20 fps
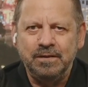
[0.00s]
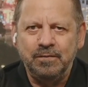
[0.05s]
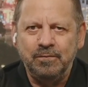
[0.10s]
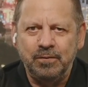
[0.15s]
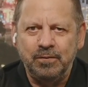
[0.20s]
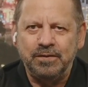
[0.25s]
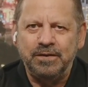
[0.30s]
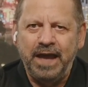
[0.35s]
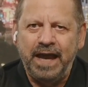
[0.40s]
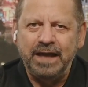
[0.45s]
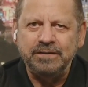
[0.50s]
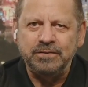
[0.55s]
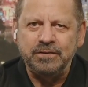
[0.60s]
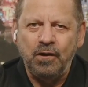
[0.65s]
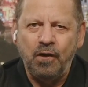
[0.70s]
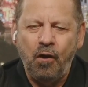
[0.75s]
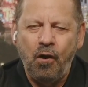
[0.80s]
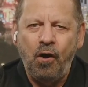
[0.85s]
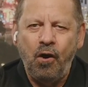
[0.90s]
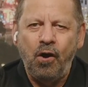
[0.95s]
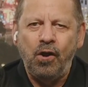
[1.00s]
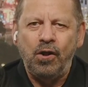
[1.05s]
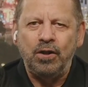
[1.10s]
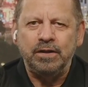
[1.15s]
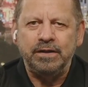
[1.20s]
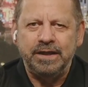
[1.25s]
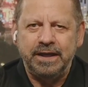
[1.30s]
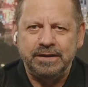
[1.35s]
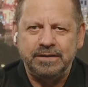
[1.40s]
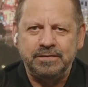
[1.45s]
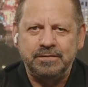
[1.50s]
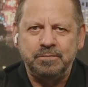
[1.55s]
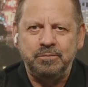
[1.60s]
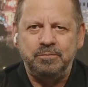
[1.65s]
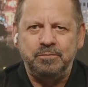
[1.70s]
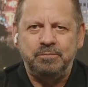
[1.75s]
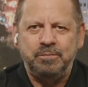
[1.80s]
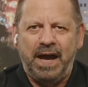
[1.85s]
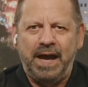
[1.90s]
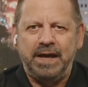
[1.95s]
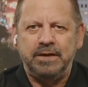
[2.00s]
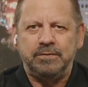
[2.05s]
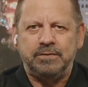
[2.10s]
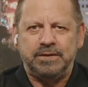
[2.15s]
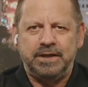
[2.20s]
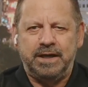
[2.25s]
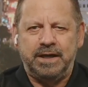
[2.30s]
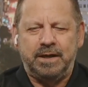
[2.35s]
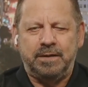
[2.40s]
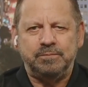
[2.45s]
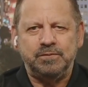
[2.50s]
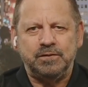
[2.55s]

Well, that's all that's piled up.